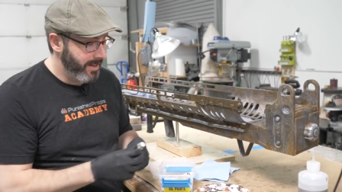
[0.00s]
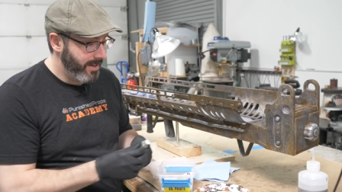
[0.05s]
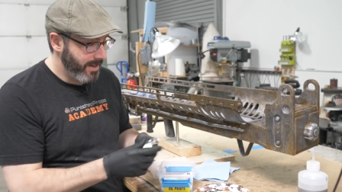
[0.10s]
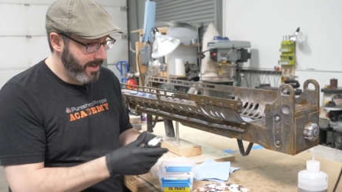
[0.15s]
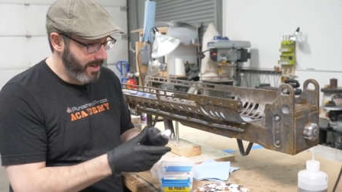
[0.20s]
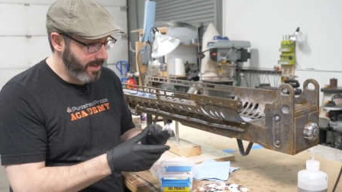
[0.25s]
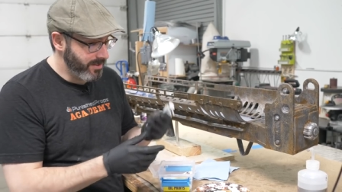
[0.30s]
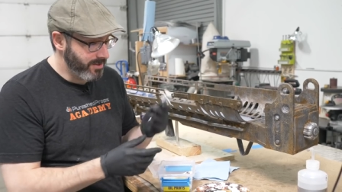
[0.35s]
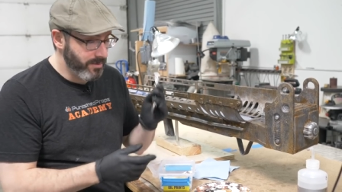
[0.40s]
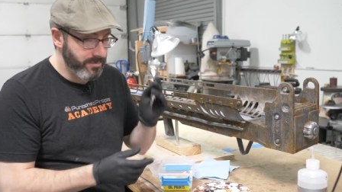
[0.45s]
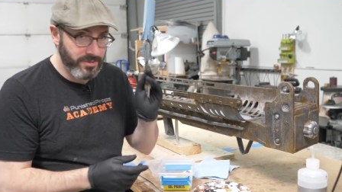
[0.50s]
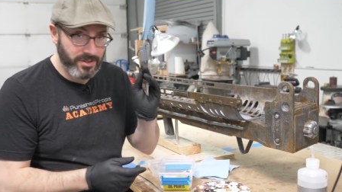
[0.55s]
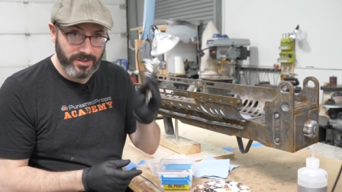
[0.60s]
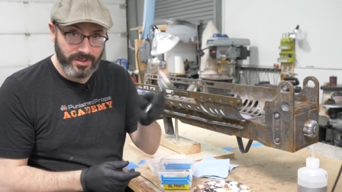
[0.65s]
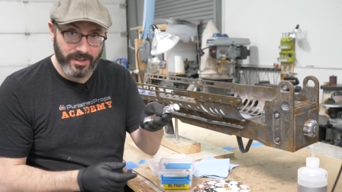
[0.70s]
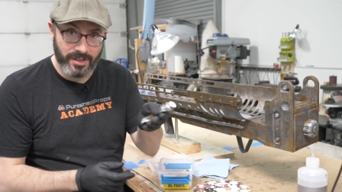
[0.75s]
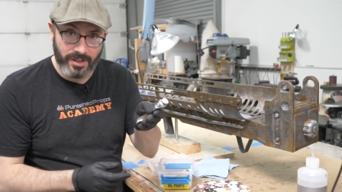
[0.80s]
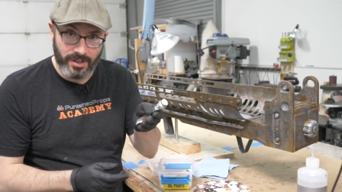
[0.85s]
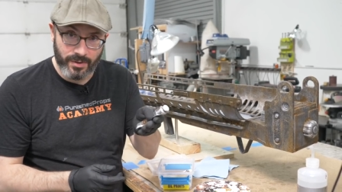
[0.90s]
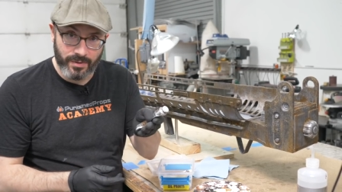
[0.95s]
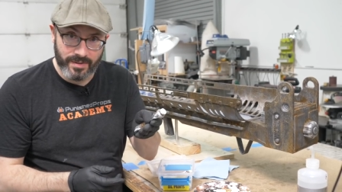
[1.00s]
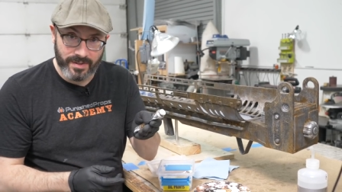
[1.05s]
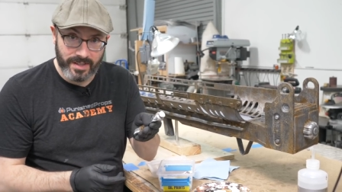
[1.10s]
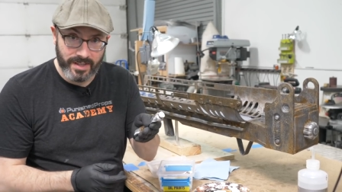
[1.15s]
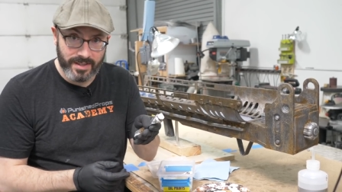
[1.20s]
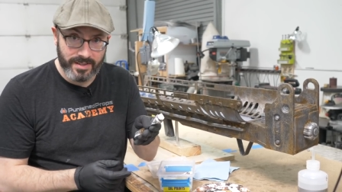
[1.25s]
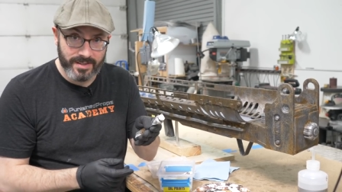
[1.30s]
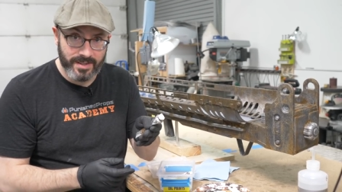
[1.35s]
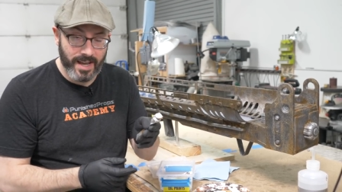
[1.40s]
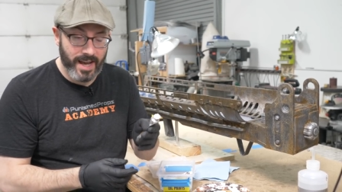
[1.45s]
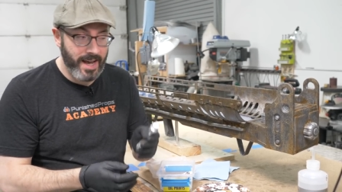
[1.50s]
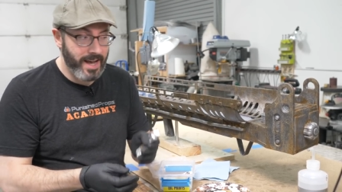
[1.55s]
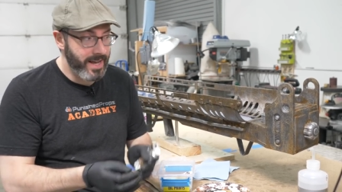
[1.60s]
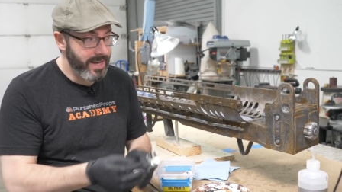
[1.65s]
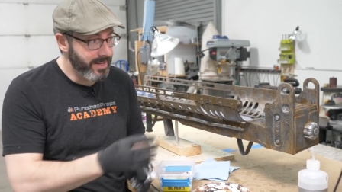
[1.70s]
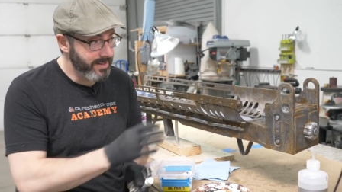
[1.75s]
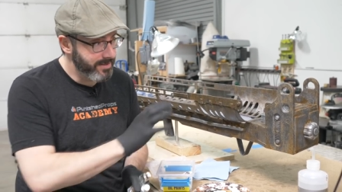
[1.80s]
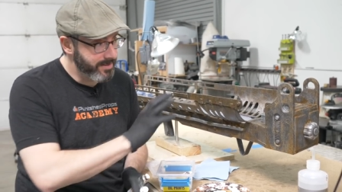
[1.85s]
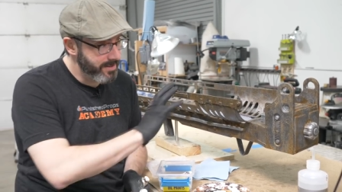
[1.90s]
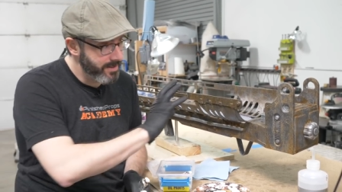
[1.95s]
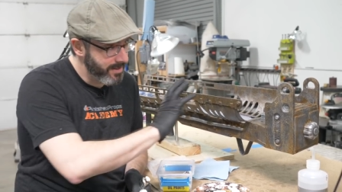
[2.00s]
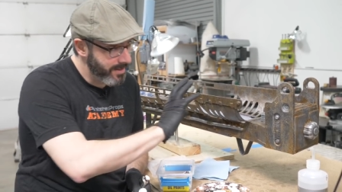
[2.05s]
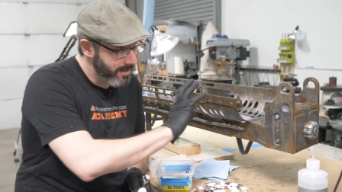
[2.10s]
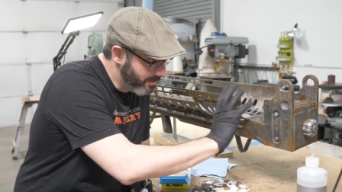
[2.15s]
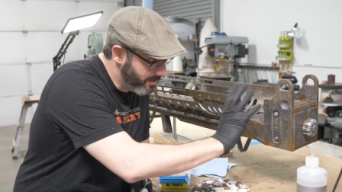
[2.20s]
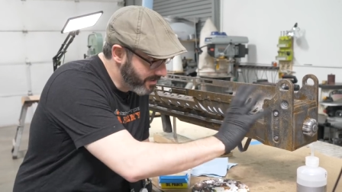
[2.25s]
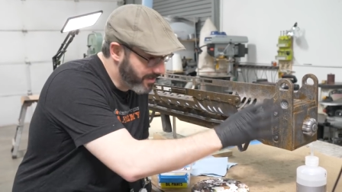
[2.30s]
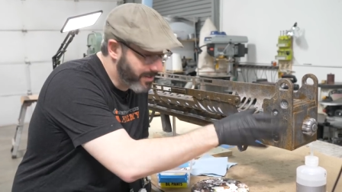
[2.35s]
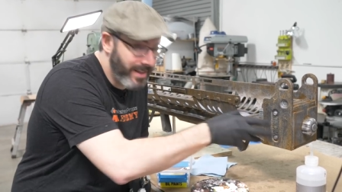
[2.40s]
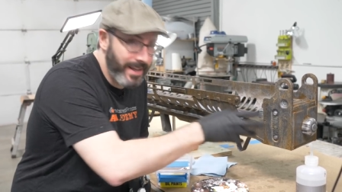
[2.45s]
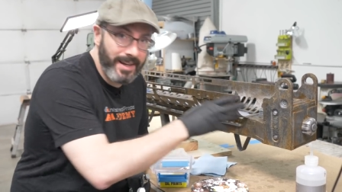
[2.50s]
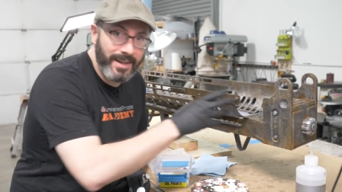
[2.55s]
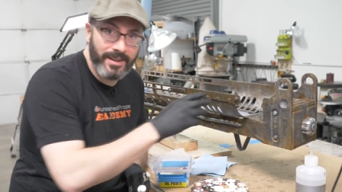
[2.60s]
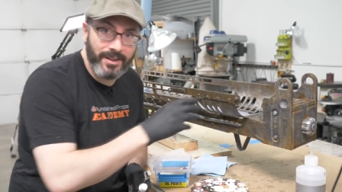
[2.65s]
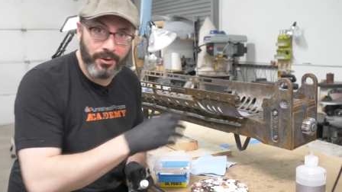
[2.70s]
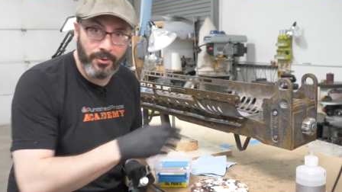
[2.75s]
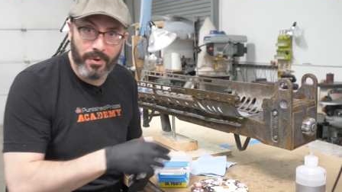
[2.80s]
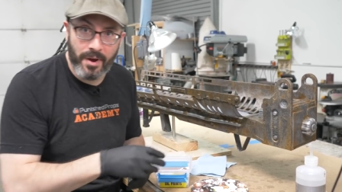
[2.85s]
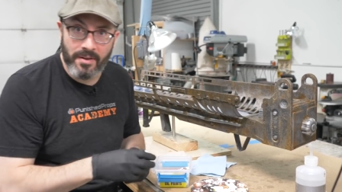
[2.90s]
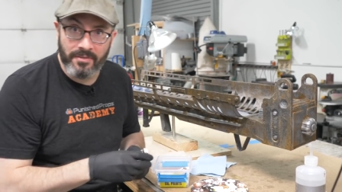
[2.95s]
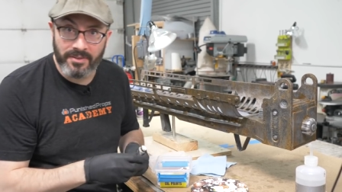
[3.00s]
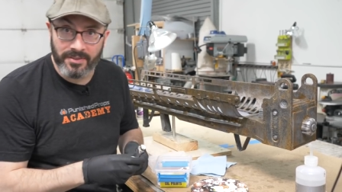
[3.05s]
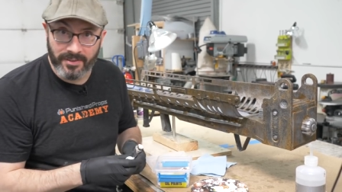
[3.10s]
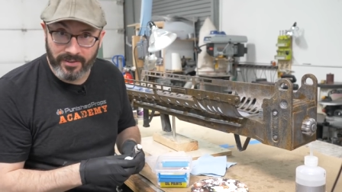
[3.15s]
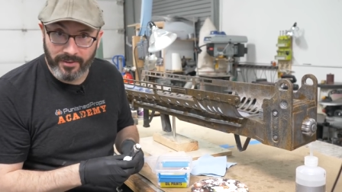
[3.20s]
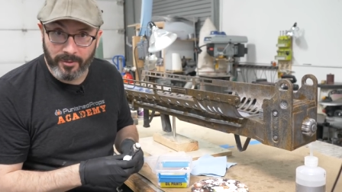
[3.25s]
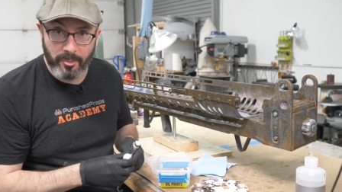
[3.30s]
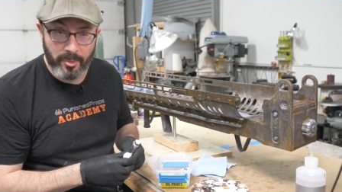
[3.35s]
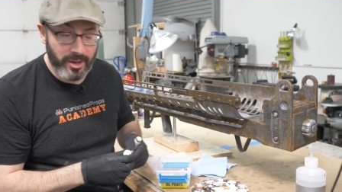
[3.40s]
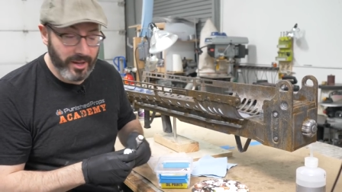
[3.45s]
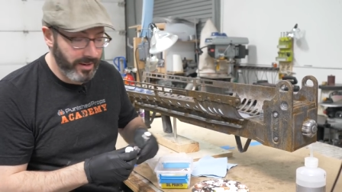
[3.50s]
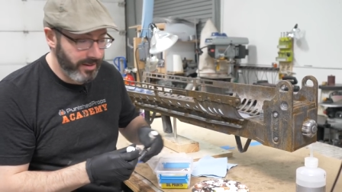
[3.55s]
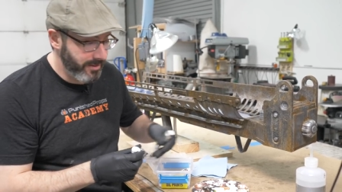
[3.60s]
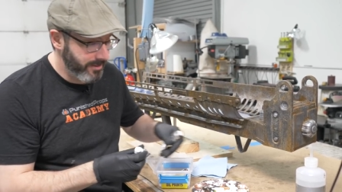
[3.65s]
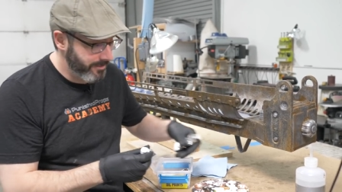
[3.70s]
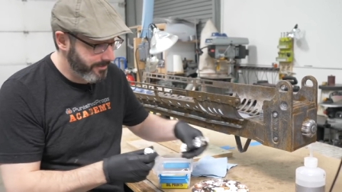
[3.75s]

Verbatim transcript: Uh, so I'm just going to use these guys to just get in the crevices a bit.